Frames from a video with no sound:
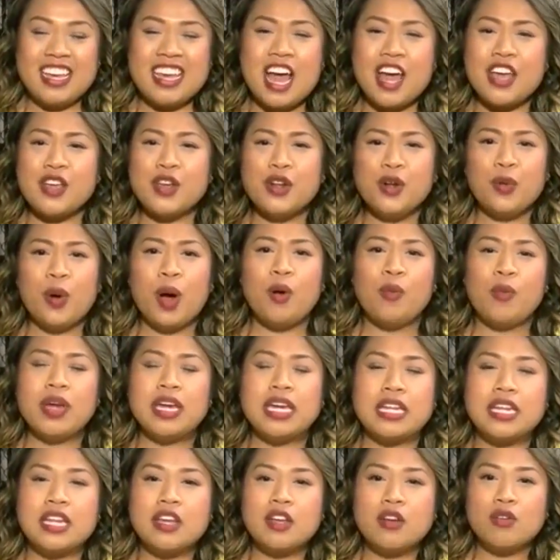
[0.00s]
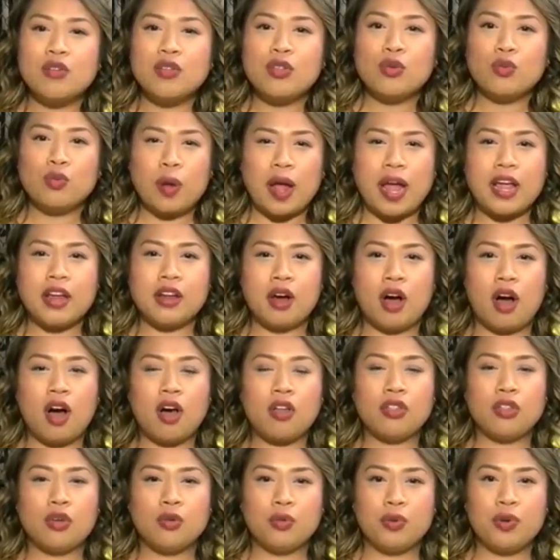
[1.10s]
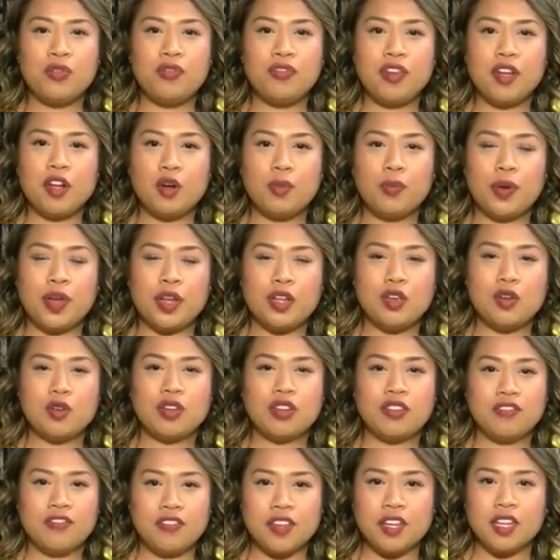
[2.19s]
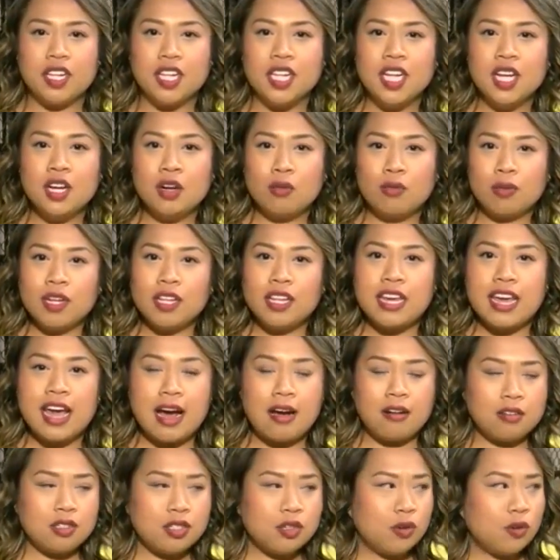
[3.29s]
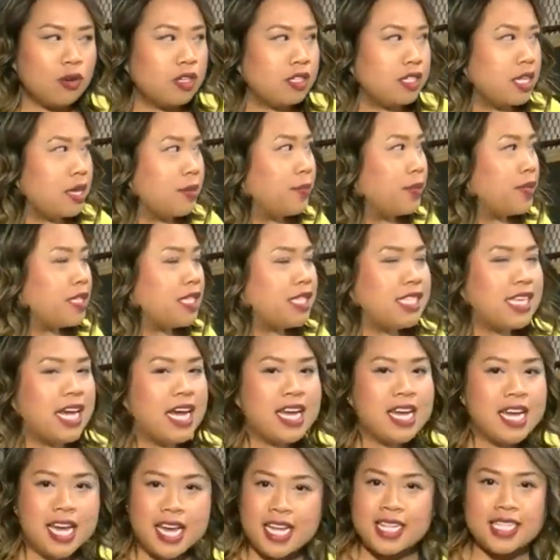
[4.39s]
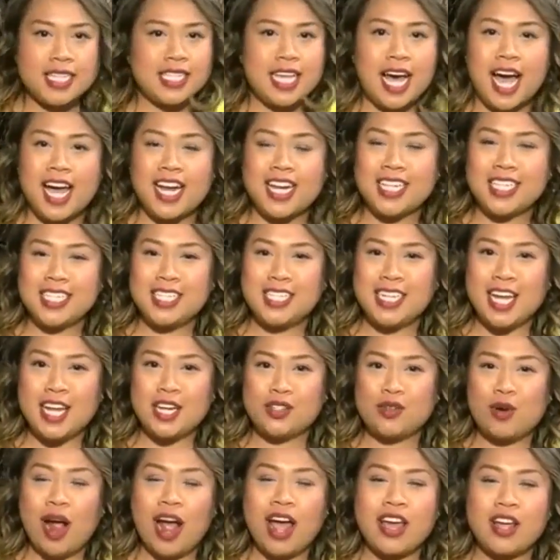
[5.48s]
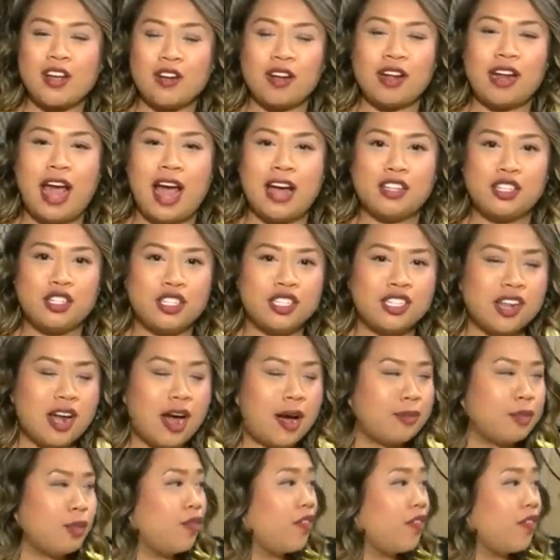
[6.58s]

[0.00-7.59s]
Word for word: Yeah, you know what? We can hear the rain on the roof here, but you can feel really outdoorsy, but stay inside and stay dry here at Hatchets and Hops.